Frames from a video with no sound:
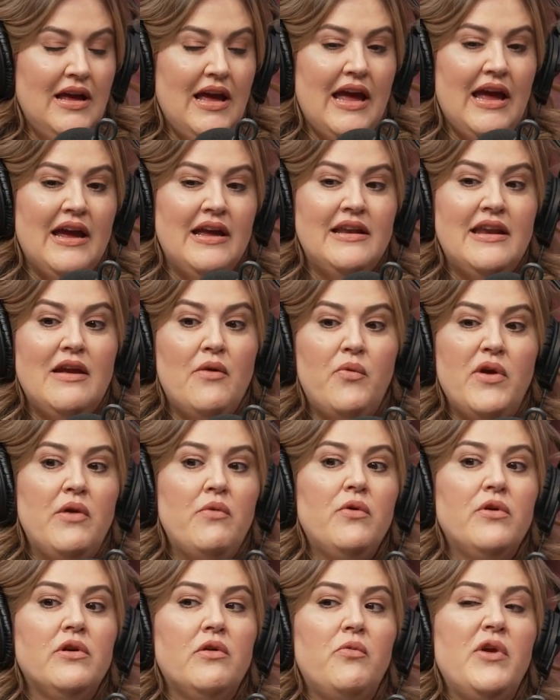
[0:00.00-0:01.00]
And
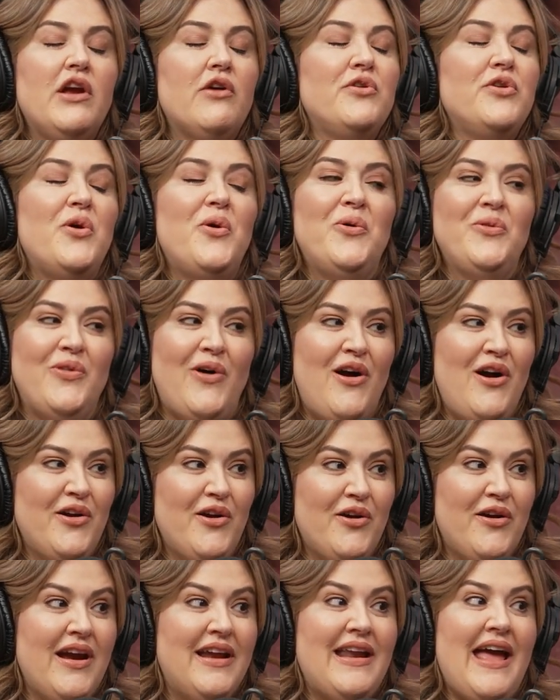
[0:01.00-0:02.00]
we are no
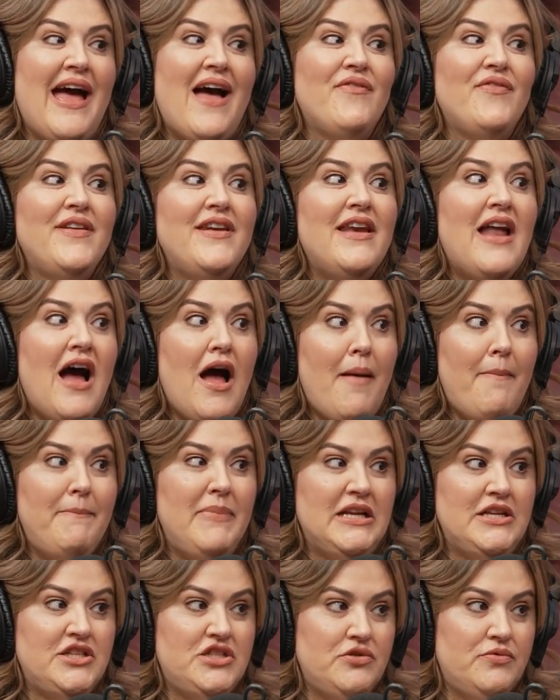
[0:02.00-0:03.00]
longer and have not
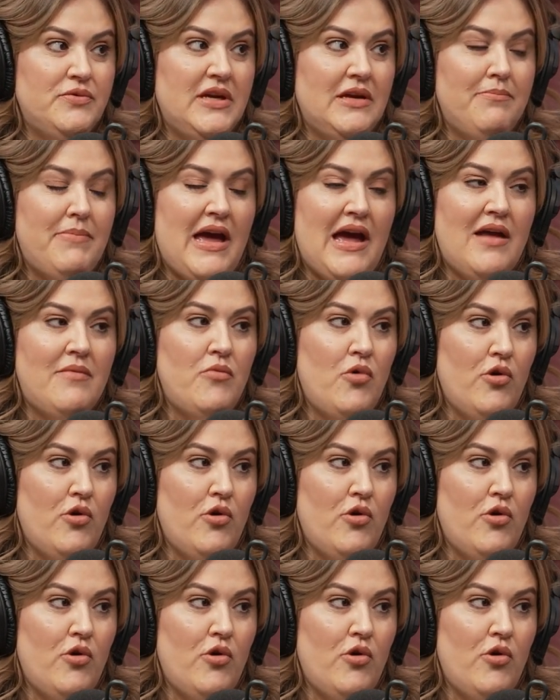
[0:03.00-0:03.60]
been doing bad